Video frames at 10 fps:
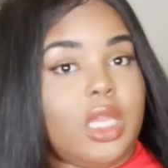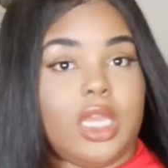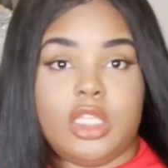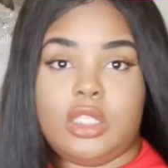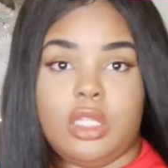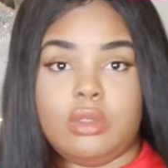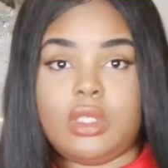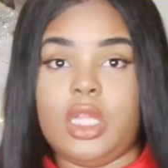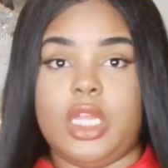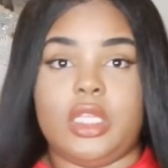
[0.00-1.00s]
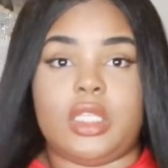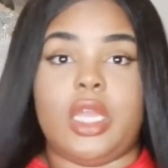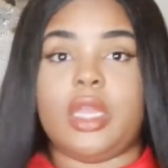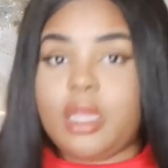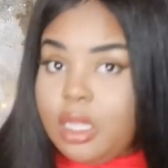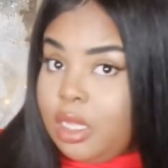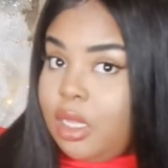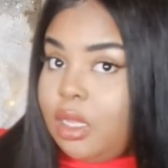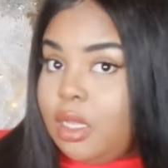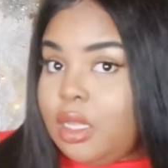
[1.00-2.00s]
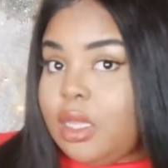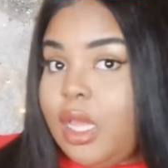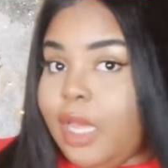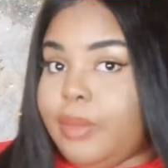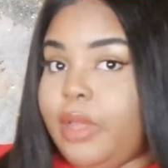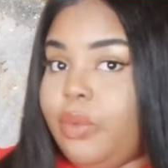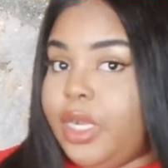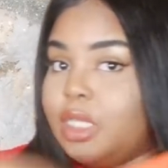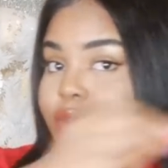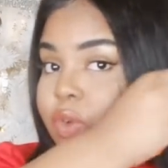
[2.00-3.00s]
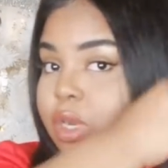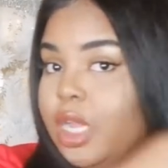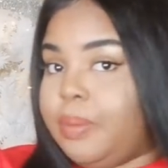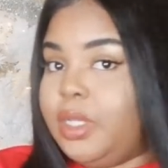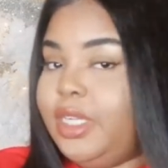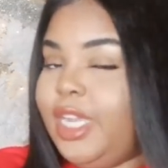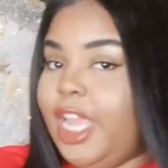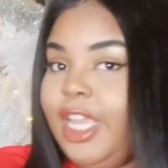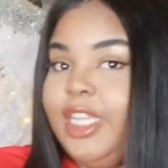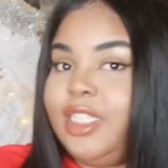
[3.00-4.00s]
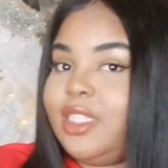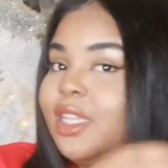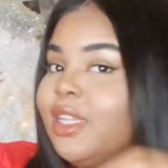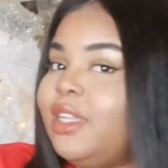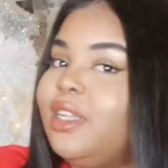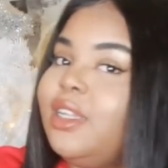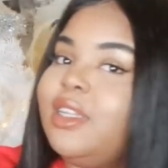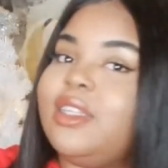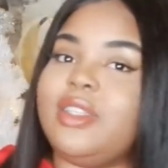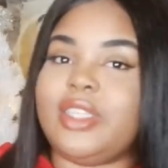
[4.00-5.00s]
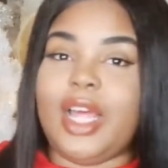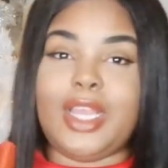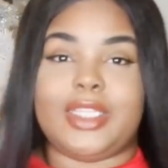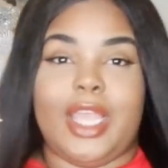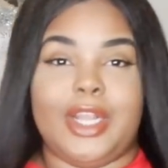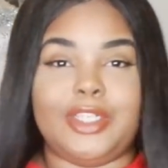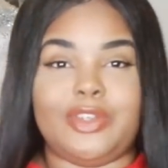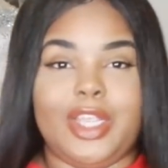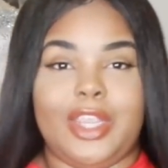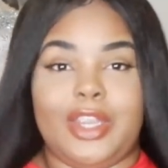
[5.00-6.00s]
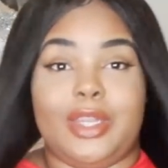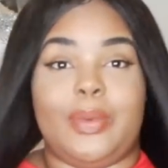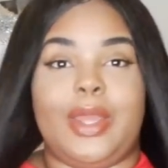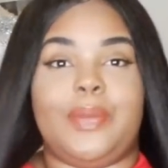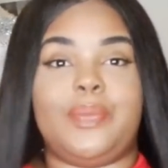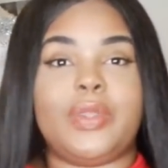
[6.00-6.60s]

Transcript: yeah, it still slays. Like, I might wear this for a couple of days till I get tired of straight hair anyway.